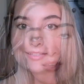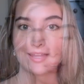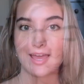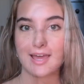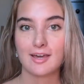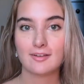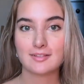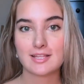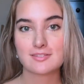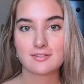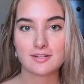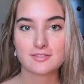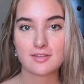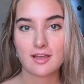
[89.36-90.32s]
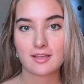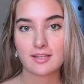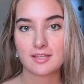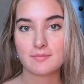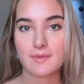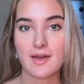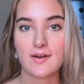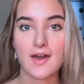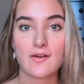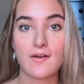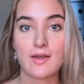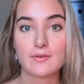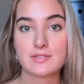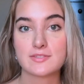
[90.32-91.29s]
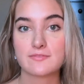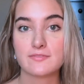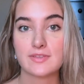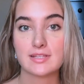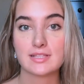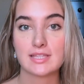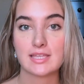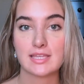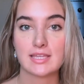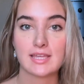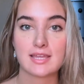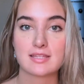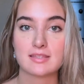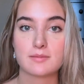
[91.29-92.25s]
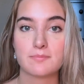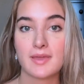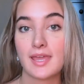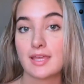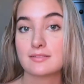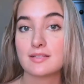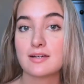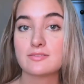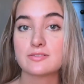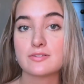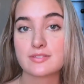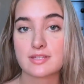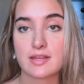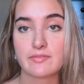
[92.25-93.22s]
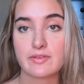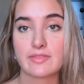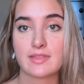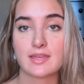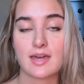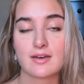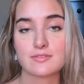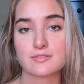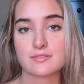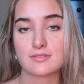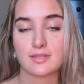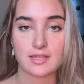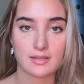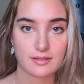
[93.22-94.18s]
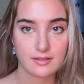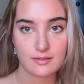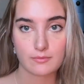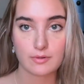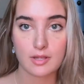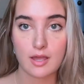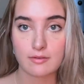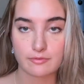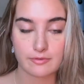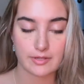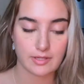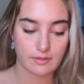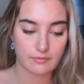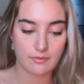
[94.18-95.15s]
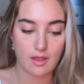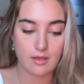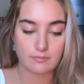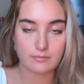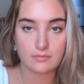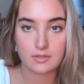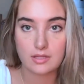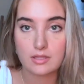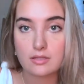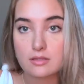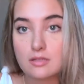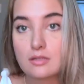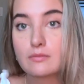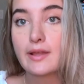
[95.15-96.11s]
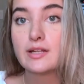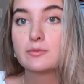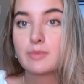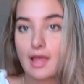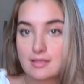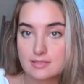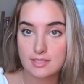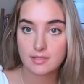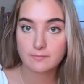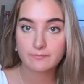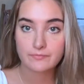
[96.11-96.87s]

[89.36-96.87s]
Now let's start talking about how I was feeling and the pain levels and everything else, like recovering from the rhinoplasty.